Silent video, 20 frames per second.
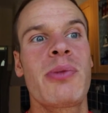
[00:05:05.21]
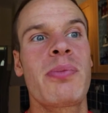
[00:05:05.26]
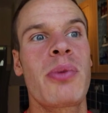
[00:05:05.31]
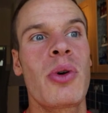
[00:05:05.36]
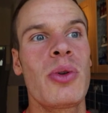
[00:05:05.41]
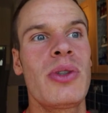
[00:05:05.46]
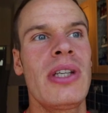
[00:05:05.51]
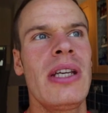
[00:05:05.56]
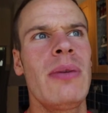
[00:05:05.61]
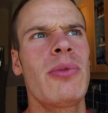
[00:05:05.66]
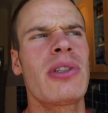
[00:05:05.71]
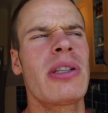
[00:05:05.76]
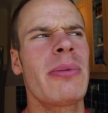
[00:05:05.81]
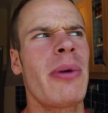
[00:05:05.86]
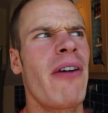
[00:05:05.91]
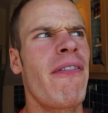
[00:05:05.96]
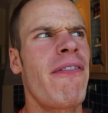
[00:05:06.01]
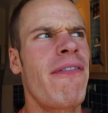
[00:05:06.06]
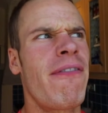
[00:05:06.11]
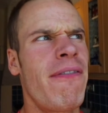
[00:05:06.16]
Protein was
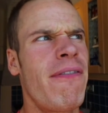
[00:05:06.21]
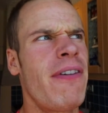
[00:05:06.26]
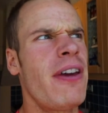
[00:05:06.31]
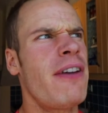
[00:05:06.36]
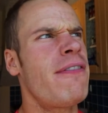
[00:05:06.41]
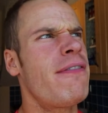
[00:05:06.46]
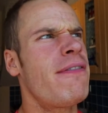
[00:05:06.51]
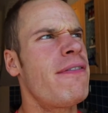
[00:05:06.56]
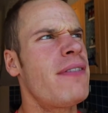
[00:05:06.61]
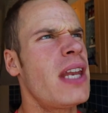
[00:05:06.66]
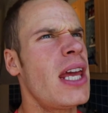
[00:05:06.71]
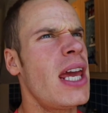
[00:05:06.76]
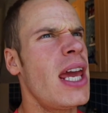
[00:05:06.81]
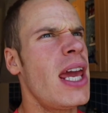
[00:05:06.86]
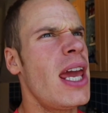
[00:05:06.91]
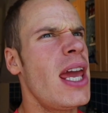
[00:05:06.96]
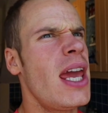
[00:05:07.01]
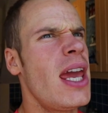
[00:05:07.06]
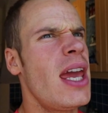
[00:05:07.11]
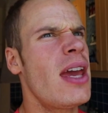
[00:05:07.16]
about
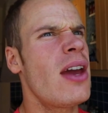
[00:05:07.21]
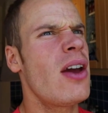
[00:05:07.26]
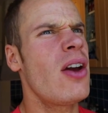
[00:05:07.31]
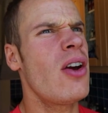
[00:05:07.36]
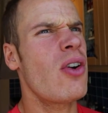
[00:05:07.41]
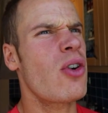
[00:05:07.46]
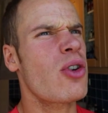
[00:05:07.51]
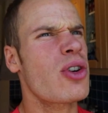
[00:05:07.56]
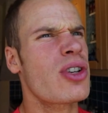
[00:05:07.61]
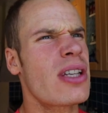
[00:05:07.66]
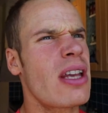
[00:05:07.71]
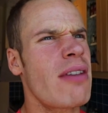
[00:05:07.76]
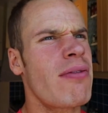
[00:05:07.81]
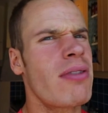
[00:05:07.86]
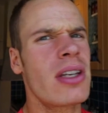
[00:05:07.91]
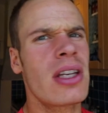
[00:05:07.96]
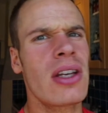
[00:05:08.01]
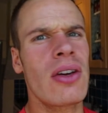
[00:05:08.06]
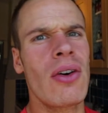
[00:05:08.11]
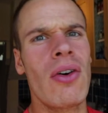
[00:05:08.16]
50 or
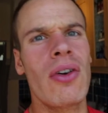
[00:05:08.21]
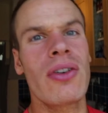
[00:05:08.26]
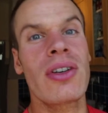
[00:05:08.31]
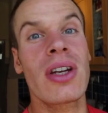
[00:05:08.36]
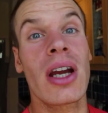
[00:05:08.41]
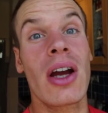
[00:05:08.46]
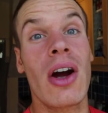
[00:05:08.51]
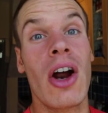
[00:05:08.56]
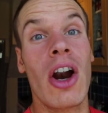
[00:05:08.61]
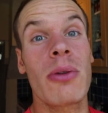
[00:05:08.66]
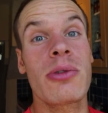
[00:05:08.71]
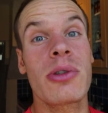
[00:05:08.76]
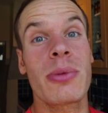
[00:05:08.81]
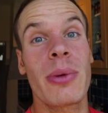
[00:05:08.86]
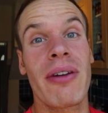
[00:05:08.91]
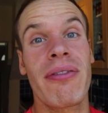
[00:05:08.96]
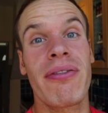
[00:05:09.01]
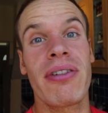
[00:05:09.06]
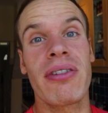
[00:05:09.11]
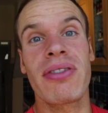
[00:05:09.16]
70 odd, and carbs were
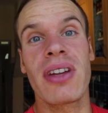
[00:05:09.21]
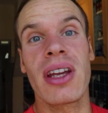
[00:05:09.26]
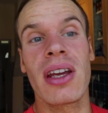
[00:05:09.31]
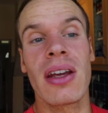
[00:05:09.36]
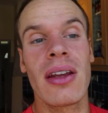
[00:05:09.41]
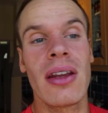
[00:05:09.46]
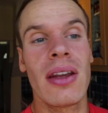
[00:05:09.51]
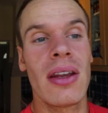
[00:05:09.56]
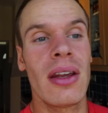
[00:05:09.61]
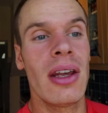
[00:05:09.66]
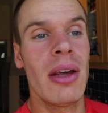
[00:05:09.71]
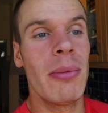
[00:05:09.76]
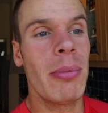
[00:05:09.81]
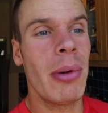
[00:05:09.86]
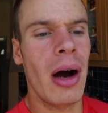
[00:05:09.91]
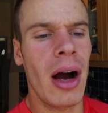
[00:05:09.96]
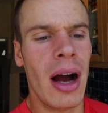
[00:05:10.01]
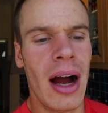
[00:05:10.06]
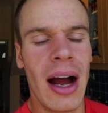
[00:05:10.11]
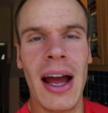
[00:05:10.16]
about 50.
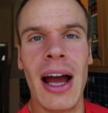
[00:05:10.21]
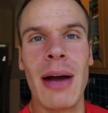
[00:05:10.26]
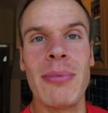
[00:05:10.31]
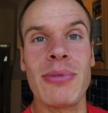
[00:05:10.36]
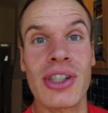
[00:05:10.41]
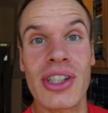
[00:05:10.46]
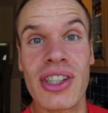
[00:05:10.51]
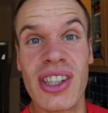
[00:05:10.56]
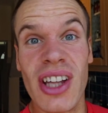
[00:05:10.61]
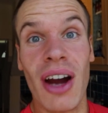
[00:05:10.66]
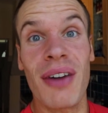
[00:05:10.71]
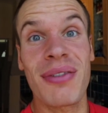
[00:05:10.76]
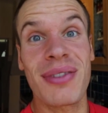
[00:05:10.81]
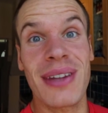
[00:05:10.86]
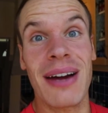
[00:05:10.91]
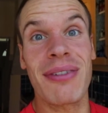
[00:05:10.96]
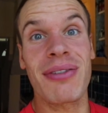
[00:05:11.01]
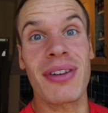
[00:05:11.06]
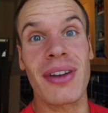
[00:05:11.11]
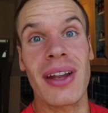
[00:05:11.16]
But I am stuffed
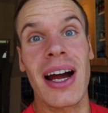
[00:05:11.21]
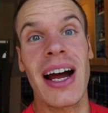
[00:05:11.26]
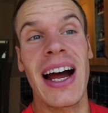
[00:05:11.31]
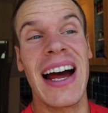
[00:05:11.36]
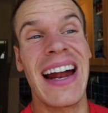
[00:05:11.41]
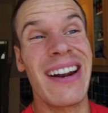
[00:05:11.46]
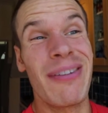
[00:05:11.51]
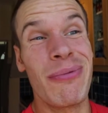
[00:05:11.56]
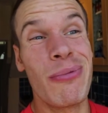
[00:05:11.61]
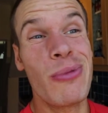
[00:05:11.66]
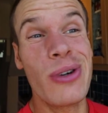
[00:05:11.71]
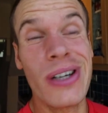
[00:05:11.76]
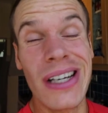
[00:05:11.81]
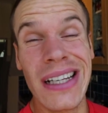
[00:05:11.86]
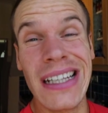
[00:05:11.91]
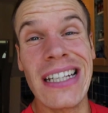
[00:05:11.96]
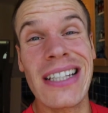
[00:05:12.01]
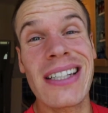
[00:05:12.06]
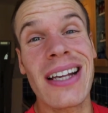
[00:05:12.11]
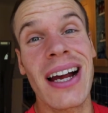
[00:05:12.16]
after that, and I'm
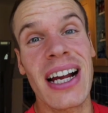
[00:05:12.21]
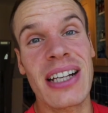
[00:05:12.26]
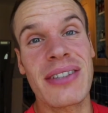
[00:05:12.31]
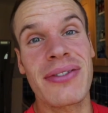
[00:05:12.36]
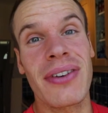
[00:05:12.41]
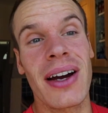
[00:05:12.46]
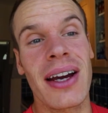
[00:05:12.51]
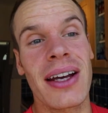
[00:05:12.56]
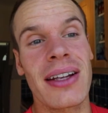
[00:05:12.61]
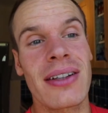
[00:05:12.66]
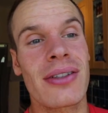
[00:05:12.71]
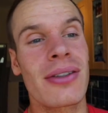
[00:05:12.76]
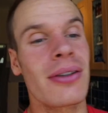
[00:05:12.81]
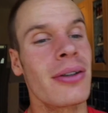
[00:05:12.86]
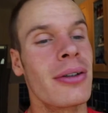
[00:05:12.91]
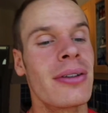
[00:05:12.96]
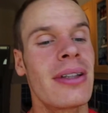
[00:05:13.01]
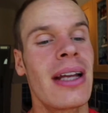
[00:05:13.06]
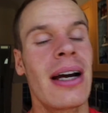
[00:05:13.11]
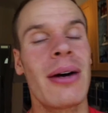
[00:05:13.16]
really satisfied.
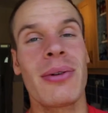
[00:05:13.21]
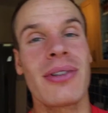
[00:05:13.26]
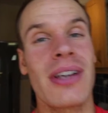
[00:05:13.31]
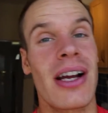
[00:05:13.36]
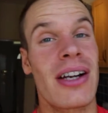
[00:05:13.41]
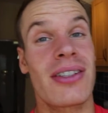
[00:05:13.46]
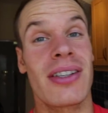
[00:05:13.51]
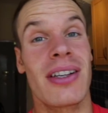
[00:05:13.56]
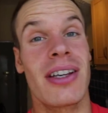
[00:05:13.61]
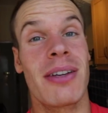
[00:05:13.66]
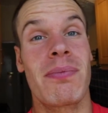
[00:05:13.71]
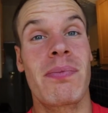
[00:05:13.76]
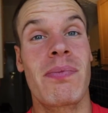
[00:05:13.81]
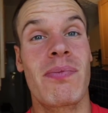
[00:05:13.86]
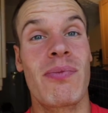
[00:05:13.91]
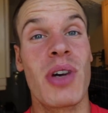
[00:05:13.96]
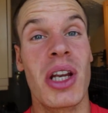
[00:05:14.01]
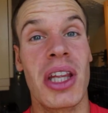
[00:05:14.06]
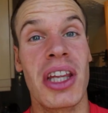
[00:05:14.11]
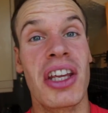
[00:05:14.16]
So that was actually
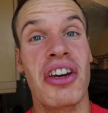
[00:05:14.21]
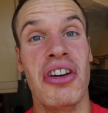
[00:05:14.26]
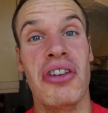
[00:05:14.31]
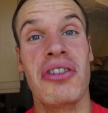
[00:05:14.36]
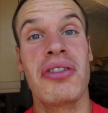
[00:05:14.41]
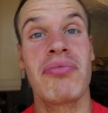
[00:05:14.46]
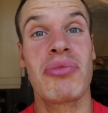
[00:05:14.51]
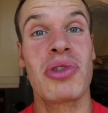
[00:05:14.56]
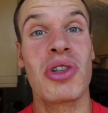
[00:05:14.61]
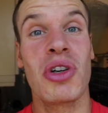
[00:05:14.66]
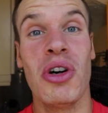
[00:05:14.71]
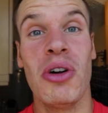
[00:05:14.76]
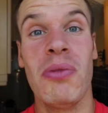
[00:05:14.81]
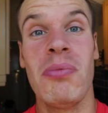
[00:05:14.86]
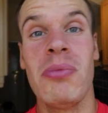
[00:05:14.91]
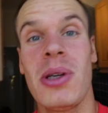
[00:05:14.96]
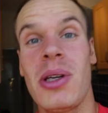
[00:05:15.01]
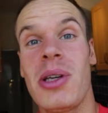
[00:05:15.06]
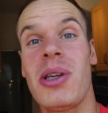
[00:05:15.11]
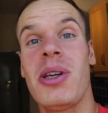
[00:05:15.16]
really good. So
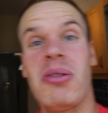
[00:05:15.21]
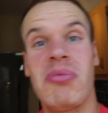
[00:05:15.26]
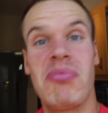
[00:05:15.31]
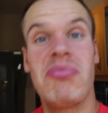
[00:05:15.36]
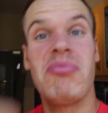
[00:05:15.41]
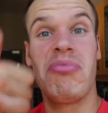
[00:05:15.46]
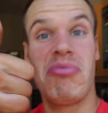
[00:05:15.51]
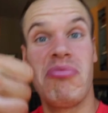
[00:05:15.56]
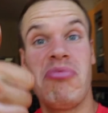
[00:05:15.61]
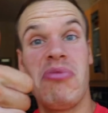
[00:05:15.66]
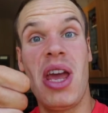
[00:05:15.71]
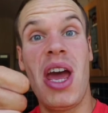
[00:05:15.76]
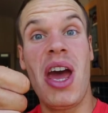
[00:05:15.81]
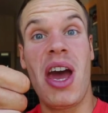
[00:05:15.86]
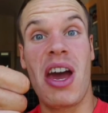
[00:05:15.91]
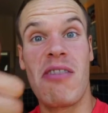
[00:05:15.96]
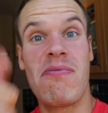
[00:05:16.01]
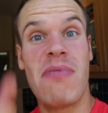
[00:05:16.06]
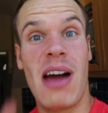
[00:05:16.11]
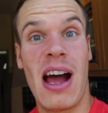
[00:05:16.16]

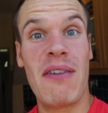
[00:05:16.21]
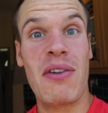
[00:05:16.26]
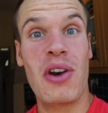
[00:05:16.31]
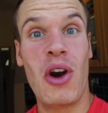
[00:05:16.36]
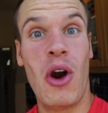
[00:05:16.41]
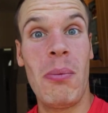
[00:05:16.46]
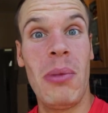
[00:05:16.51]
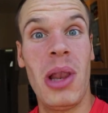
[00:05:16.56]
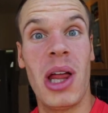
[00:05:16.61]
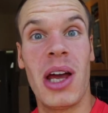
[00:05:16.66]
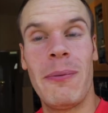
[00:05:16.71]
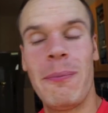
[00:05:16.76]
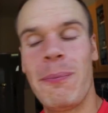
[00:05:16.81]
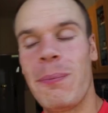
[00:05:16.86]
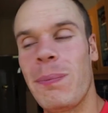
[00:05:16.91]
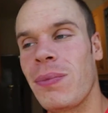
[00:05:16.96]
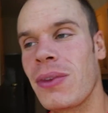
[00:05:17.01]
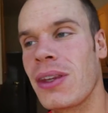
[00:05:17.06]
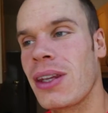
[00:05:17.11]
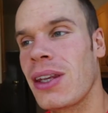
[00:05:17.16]
yeah, have an omelette.
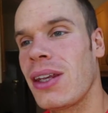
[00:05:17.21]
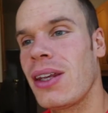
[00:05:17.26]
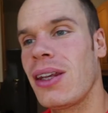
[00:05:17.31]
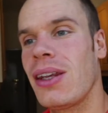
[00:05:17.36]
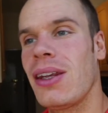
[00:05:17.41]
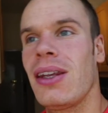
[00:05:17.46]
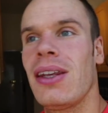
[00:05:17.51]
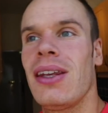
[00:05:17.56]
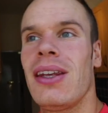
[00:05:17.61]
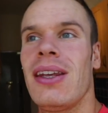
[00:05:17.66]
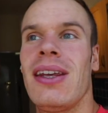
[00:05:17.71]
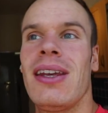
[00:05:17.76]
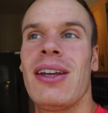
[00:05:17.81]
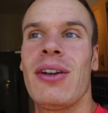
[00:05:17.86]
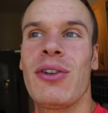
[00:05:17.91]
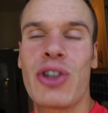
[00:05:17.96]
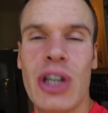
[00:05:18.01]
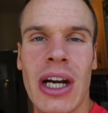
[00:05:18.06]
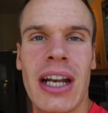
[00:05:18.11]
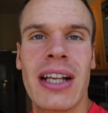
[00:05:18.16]

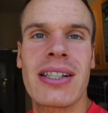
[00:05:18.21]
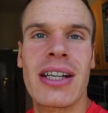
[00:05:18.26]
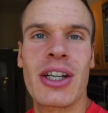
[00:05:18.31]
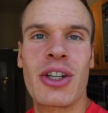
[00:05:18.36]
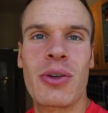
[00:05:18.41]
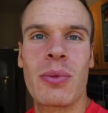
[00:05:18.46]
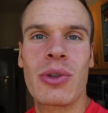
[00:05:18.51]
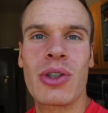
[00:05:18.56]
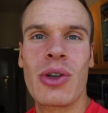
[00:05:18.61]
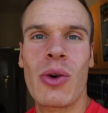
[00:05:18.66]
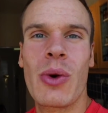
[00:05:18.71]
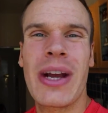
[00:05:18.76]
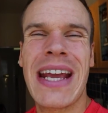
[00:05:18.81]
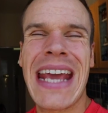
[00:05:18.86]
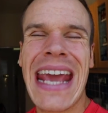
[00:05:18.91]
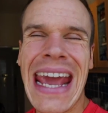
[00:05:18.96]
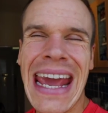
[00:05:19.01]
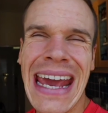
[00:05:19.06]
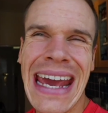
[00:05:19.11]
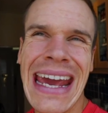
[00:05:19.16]
Training session was
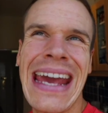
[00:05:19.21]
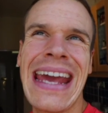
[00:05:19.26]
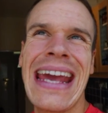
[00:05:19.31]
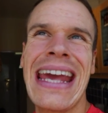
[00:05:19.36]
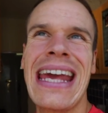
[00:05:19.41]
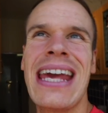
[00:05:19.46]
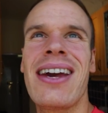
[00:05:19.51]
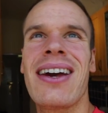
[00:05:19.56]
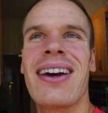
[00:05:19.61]
okay.